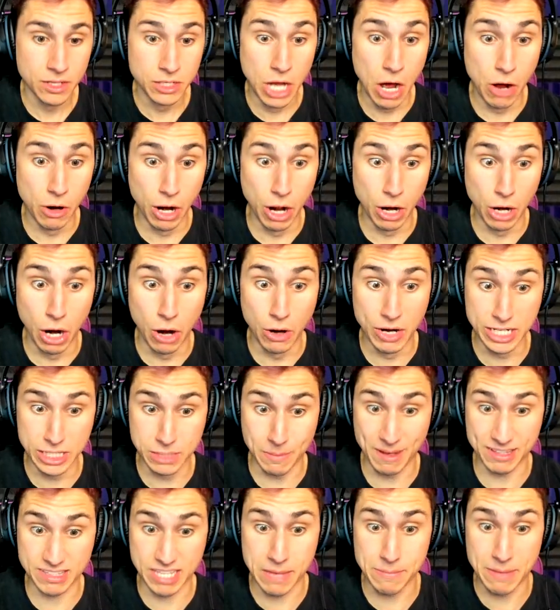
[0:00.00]
No, no, no. He's
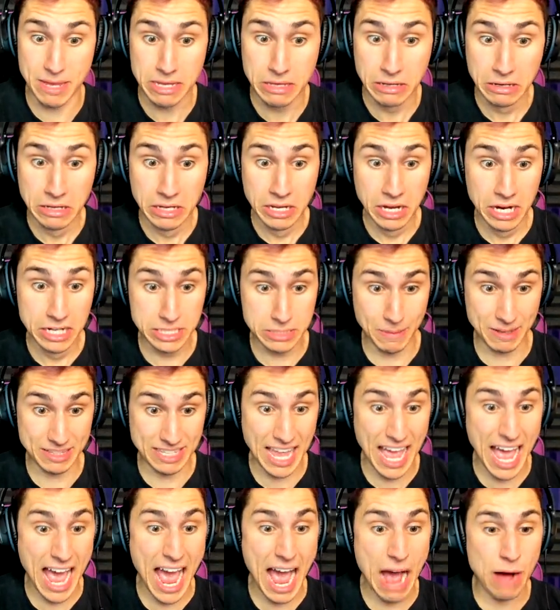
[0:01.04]
about to hit me. He's about
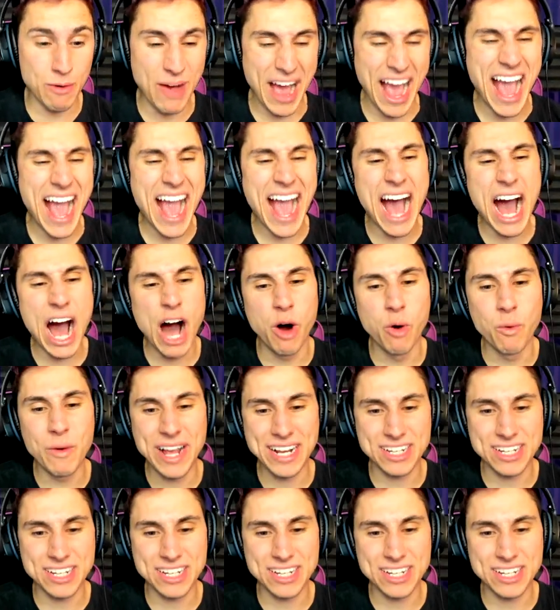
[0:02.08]
to... Ow, ow.